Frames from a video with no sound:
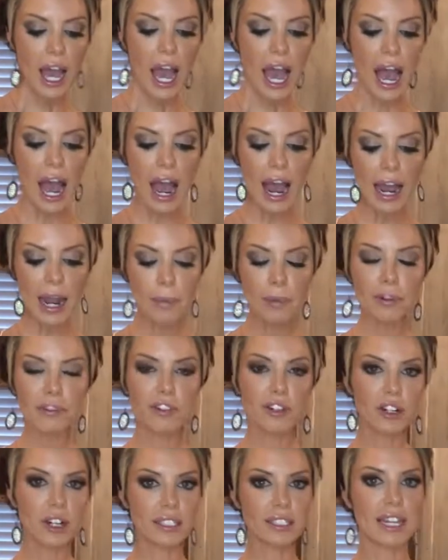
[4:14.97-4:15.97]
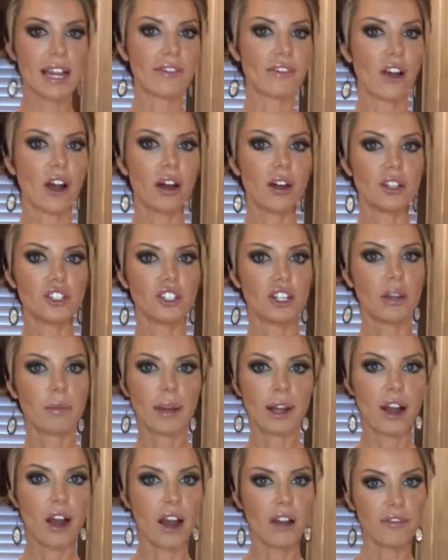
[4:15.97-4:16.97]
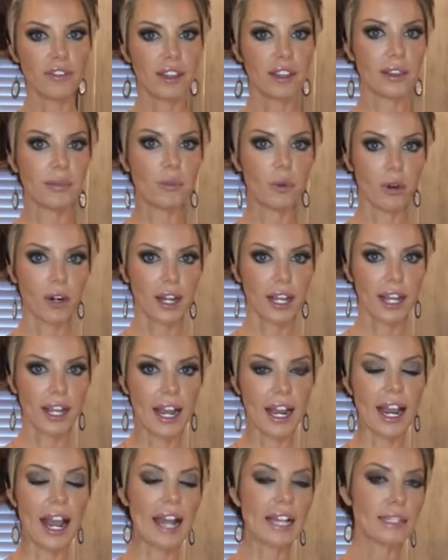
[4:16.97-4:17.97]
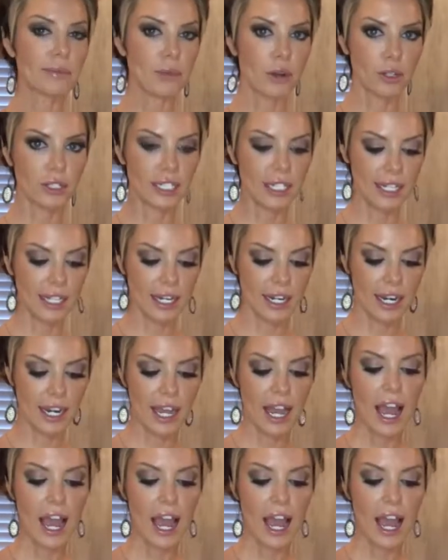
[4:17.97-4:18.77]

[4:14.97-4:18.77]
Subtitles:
I prefer not to have collagen in my coffee in the morning. It has protein in it.